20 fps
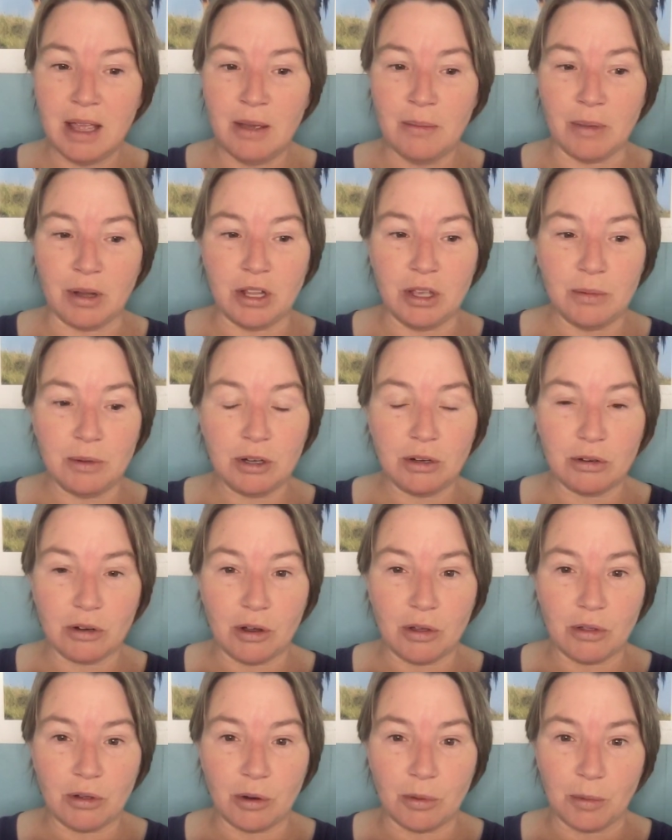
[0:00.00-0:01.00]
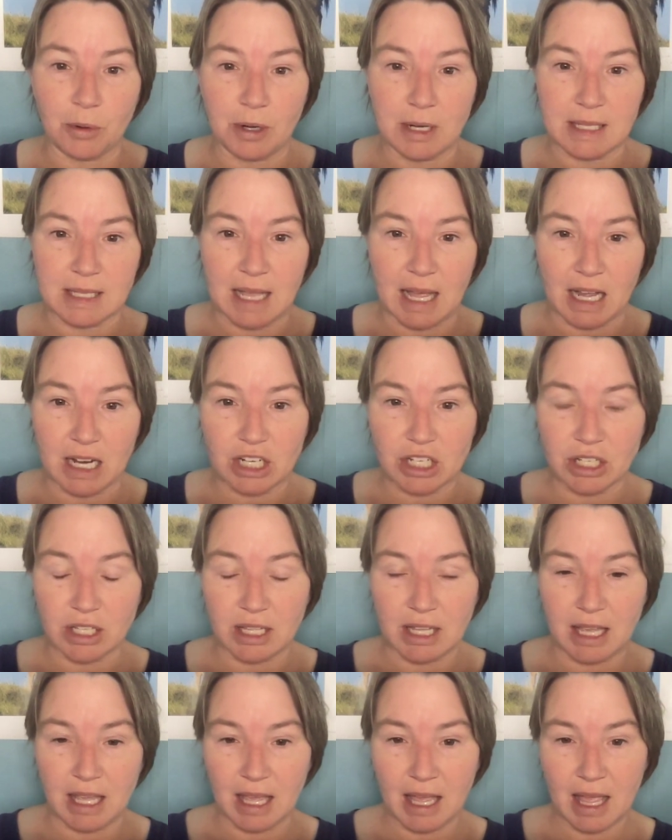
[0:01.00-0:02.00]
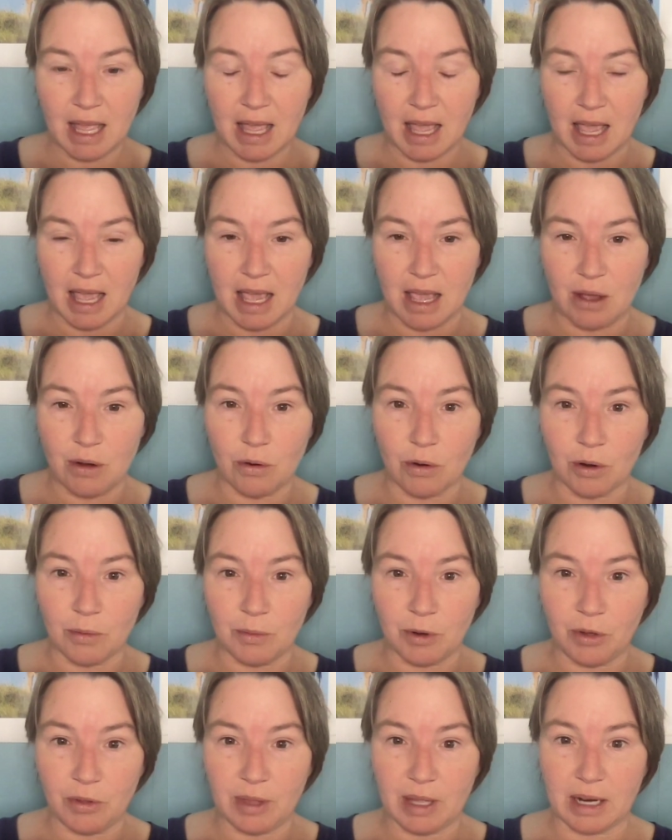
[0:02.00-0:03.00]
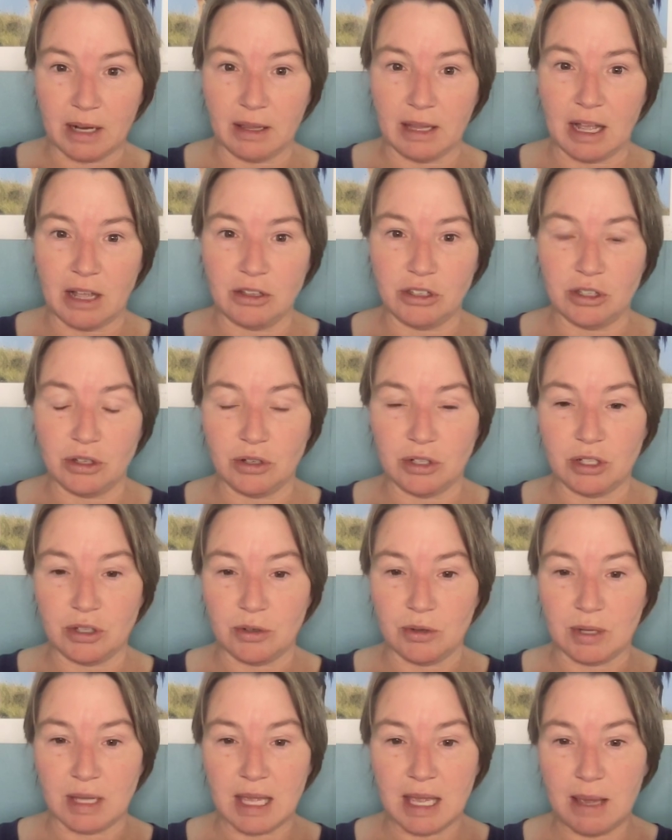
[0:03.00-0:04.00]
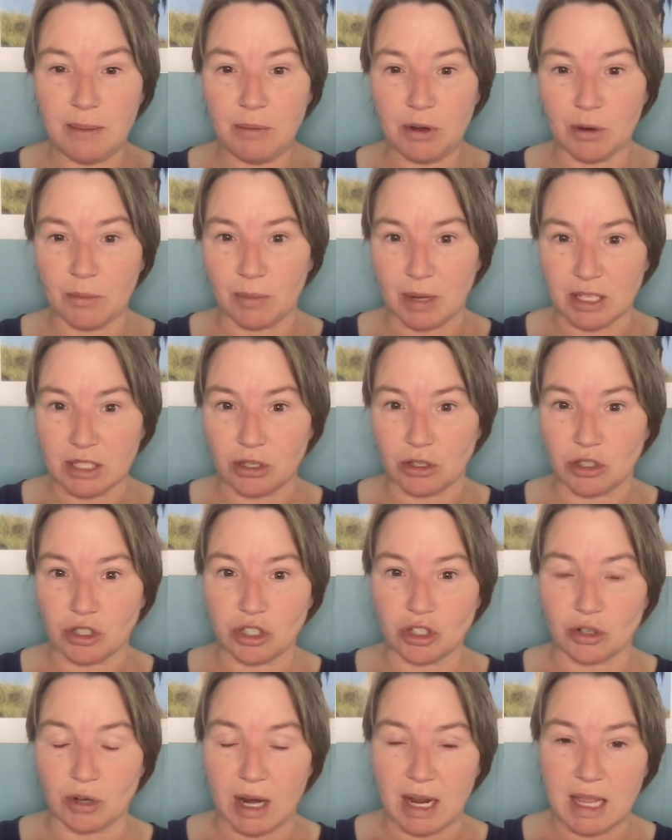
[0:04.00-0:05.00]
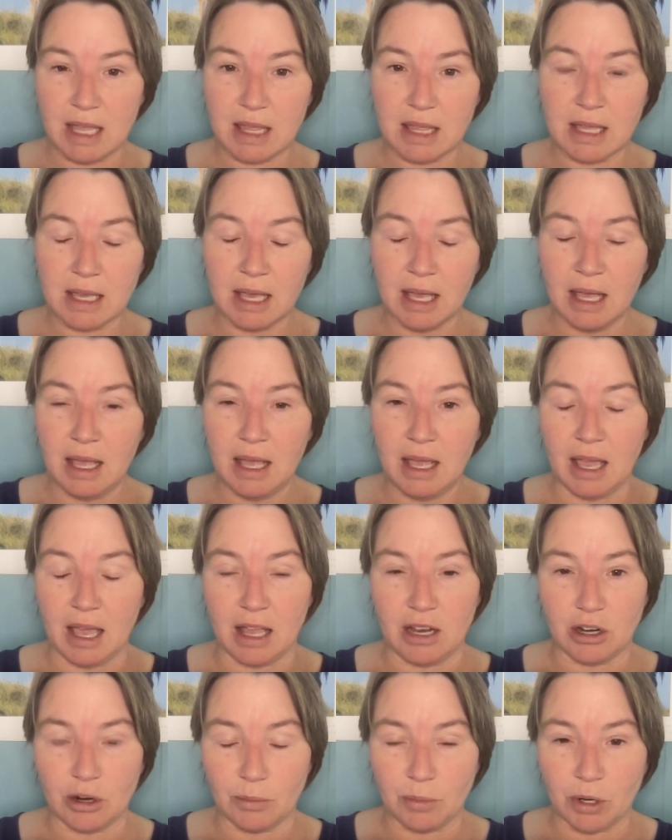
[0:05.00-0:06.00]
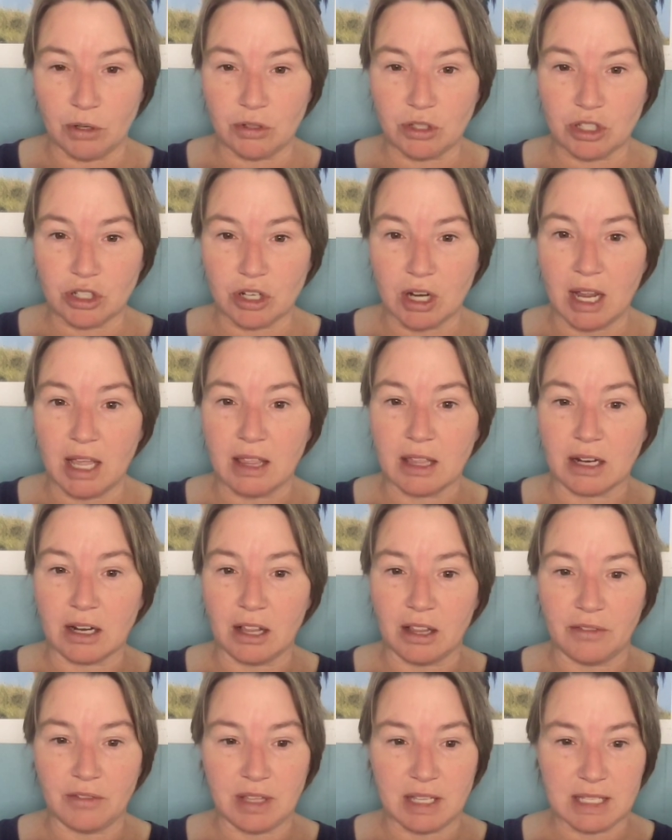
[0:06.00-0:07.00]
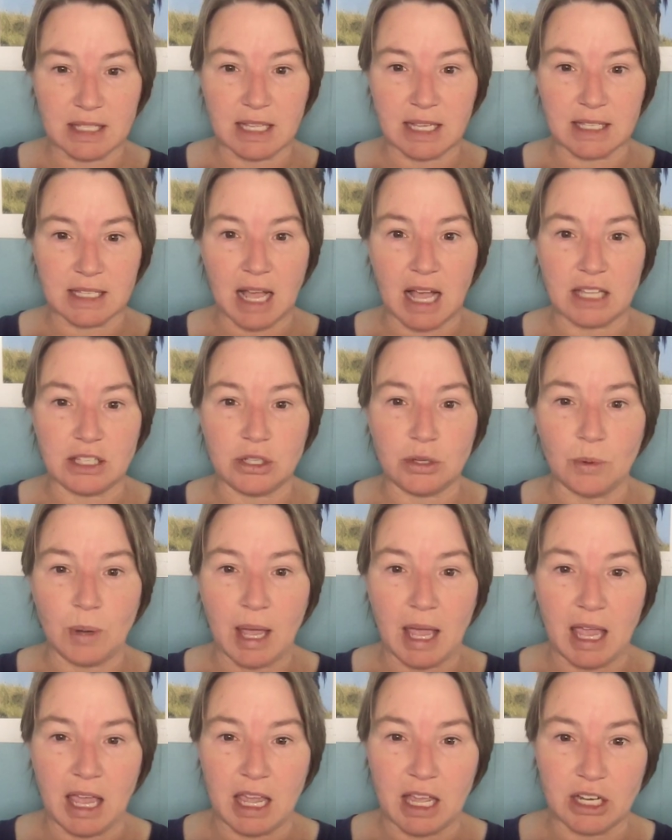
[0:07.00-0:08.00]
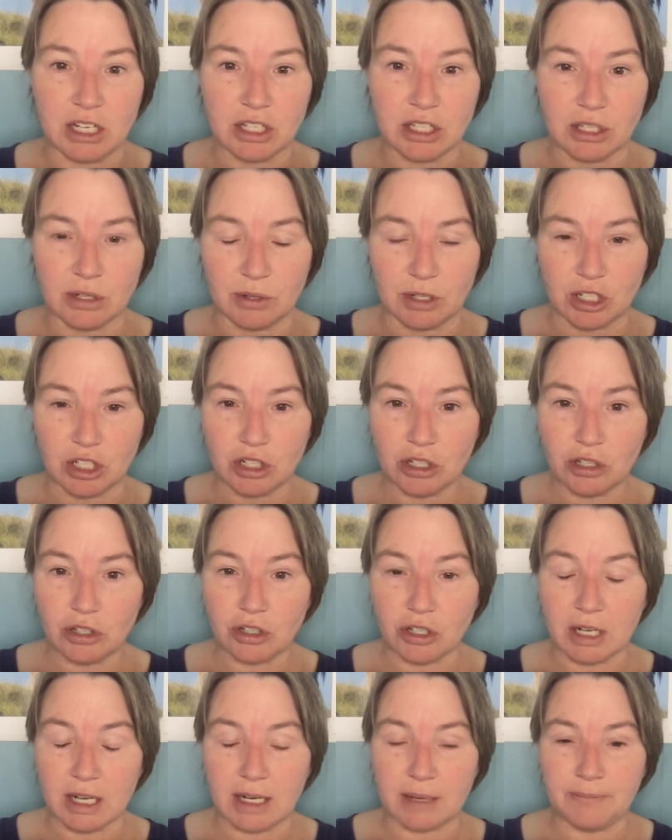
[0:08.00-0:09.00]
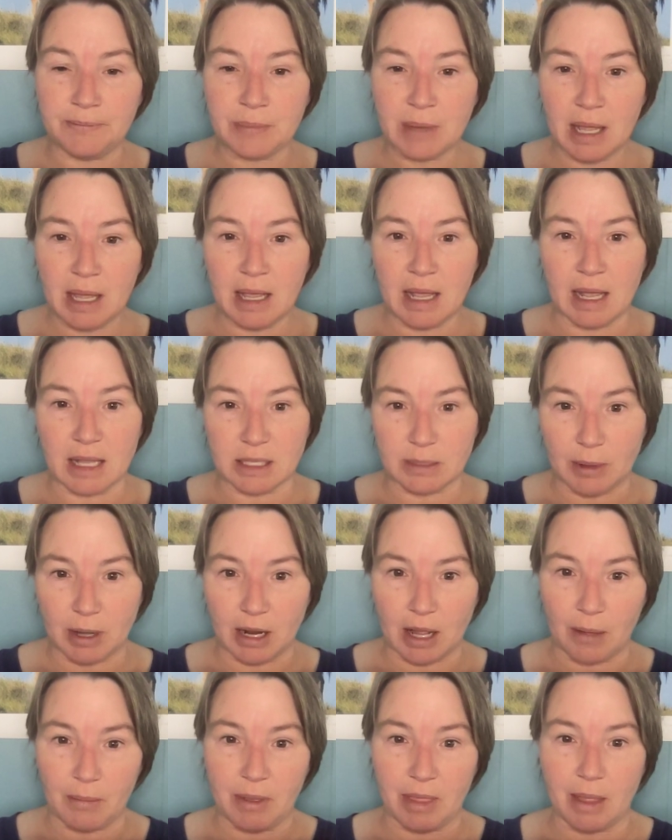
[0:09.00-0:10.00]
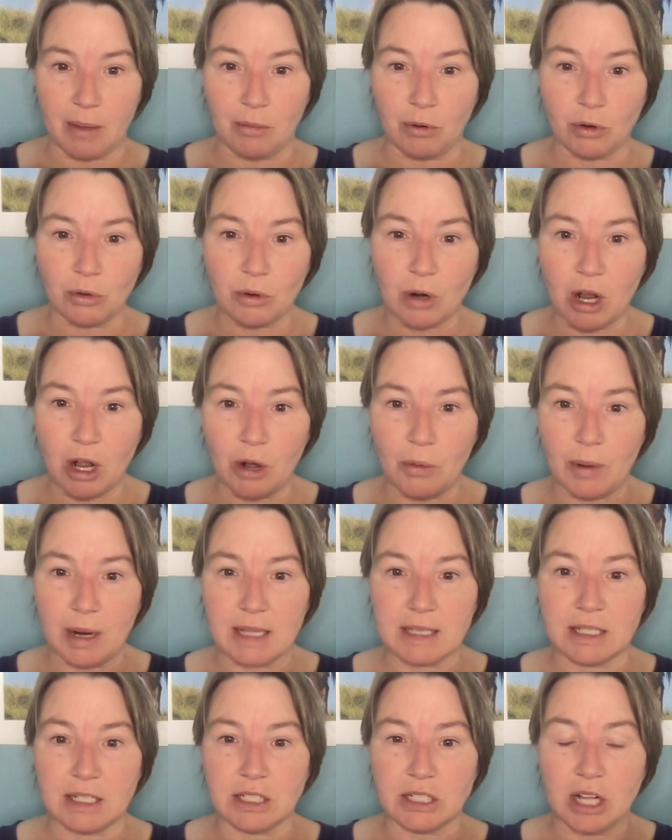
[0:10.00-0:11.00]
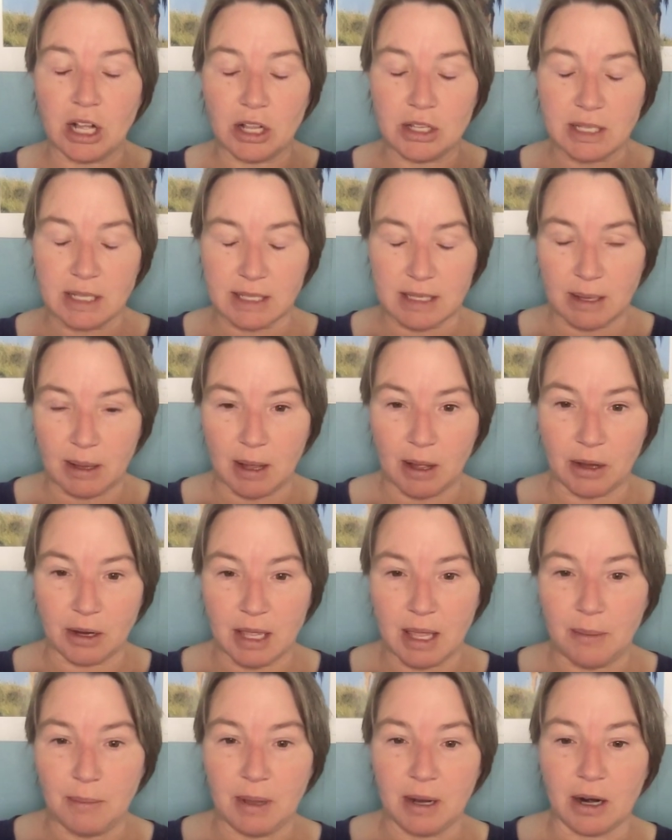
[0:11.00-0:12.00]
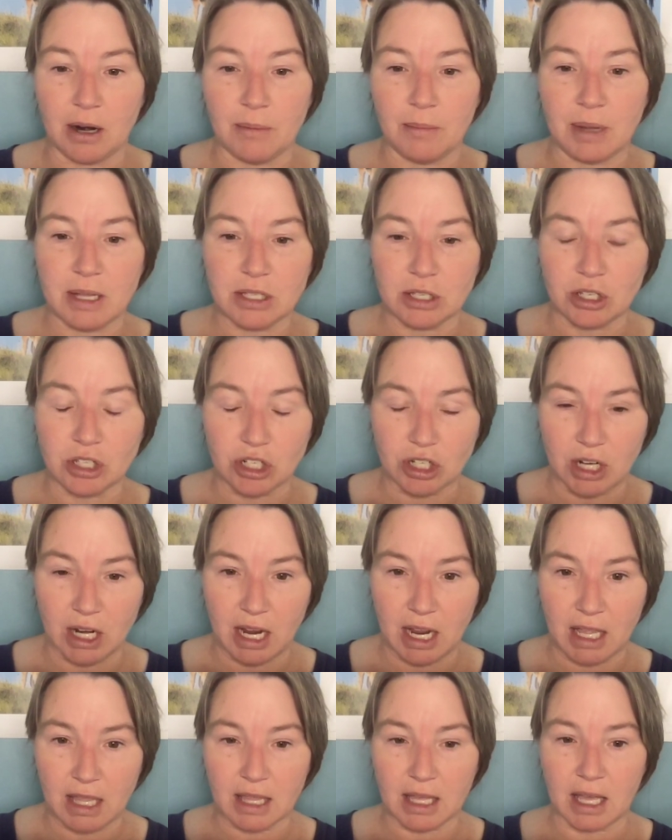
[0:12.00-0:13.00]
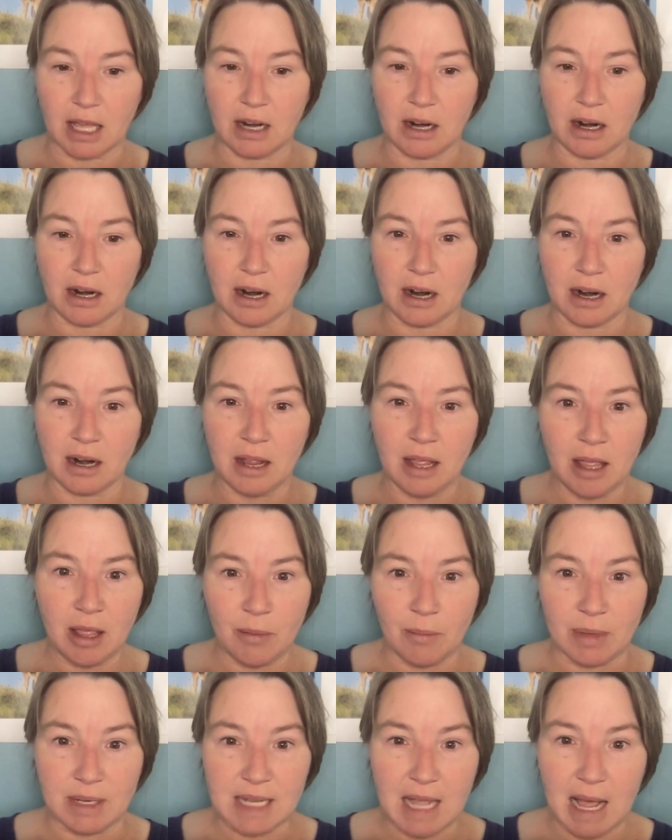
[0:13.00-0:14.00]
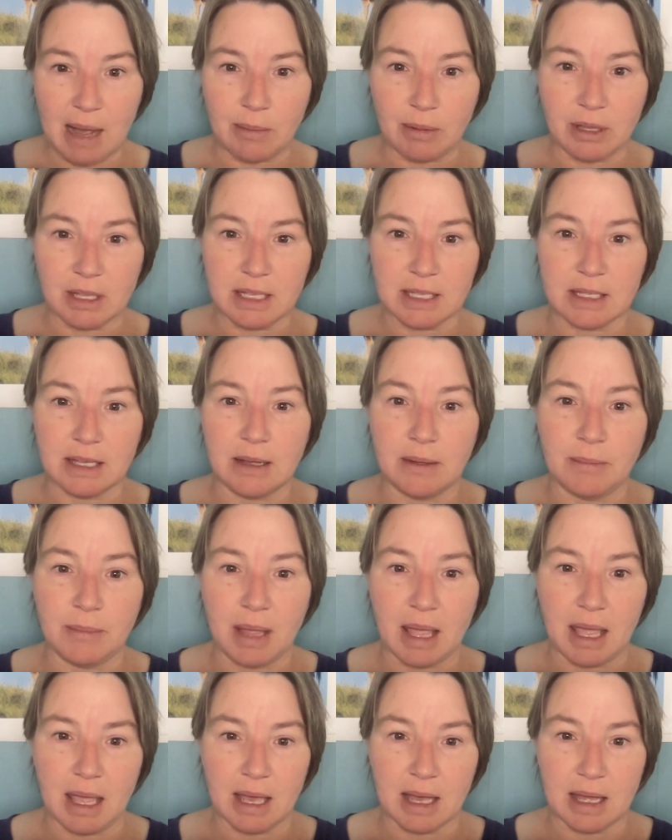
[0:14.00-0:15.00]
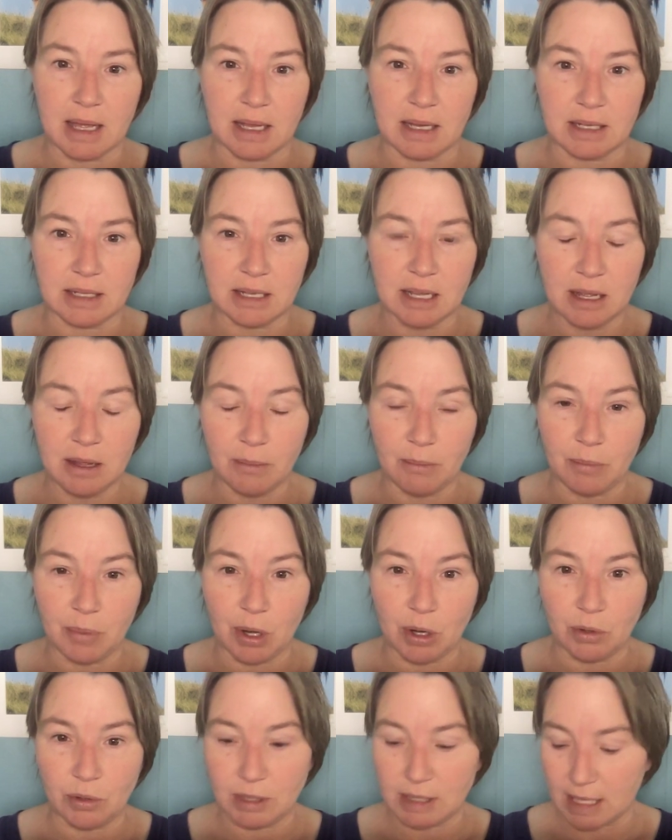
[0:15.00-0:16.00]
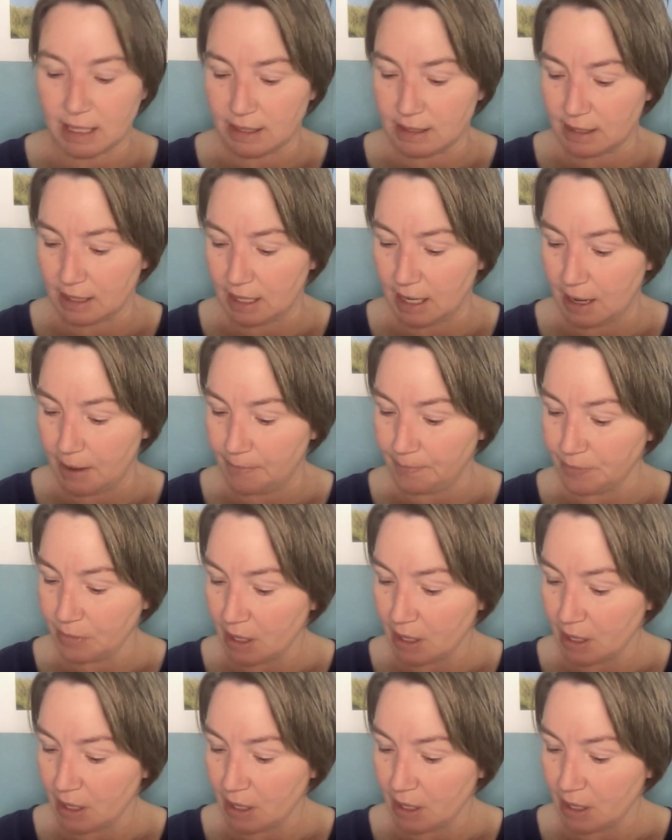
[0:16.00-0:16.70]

But human growth hormone is actually a hormone that allows you to keep your muscle strength and your bone strength and all of these things as you age. So in children, it's about helping them grow, but as adults, it's about keeping our muscle strength and our metabolism and bone density.